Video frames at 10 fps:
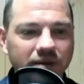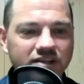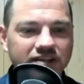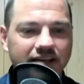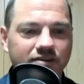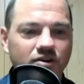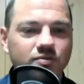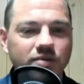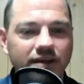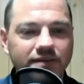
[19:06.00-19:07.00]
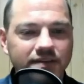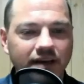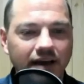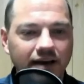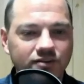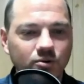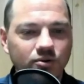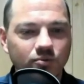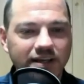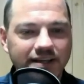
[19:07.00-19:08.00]
Beach says, Curtis, will you give us a 2 to
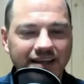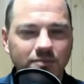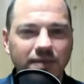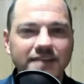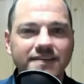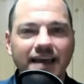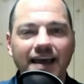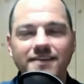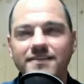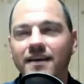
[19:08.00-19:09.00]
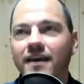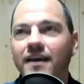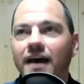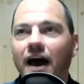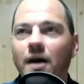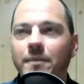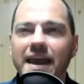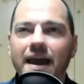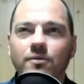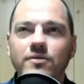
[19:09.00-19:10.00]
3 deep best guess?
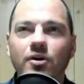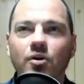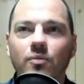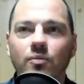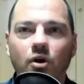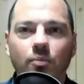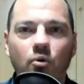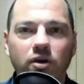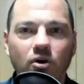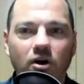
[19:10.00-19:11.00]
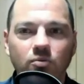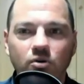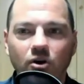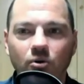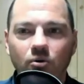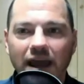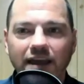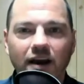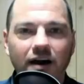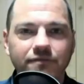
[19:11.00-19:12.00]
Yeah, we'll go point guard. We'll go
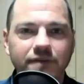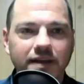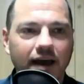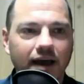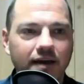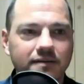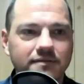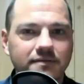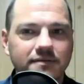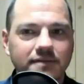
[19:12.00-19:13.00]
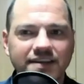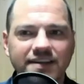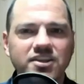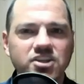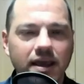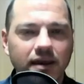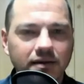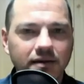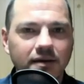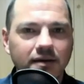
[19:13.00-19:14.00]
Acuff and DJ.
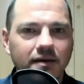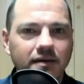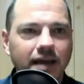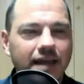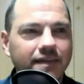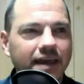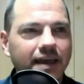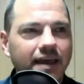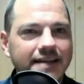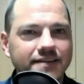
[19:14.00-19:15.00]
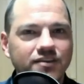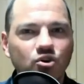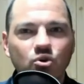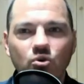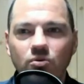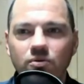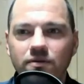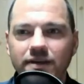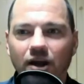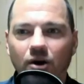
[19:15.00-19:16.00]
And then at the 2,
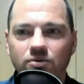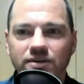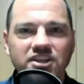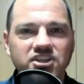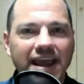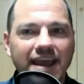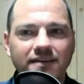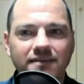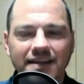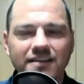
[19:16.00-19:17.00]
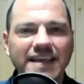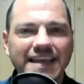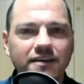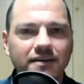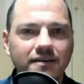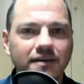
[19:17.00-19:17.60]
DJ and Leak,